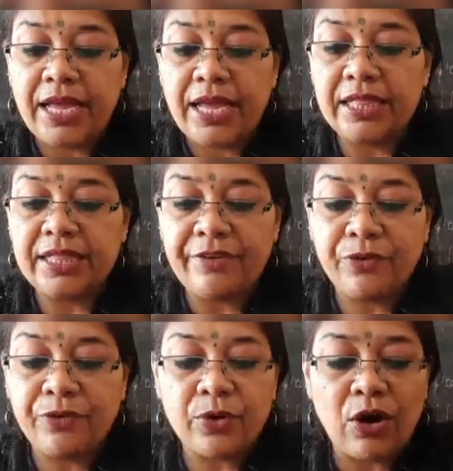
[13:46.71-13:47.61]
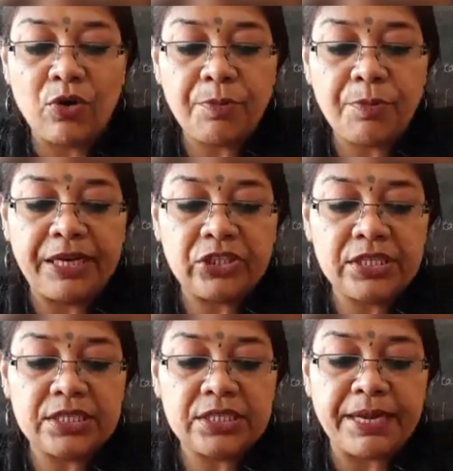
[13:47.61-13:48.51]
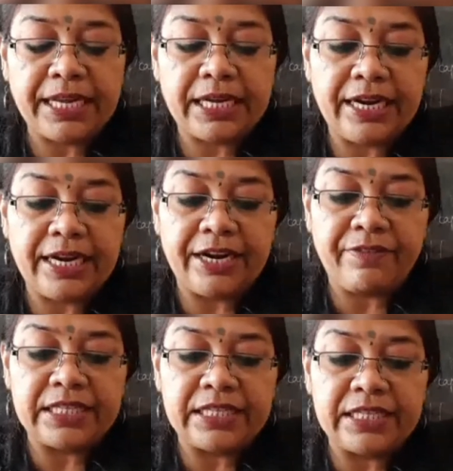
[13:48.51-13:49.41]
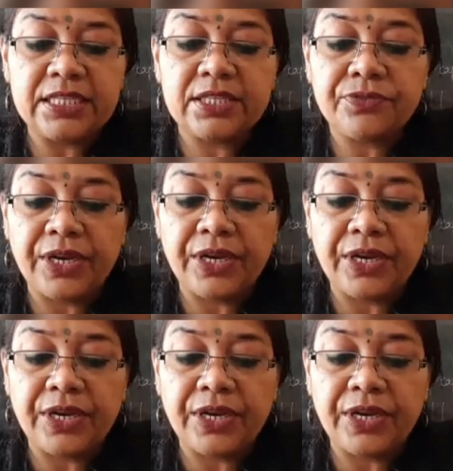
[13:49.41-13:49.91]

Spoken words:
and therefore outpatients medical advice is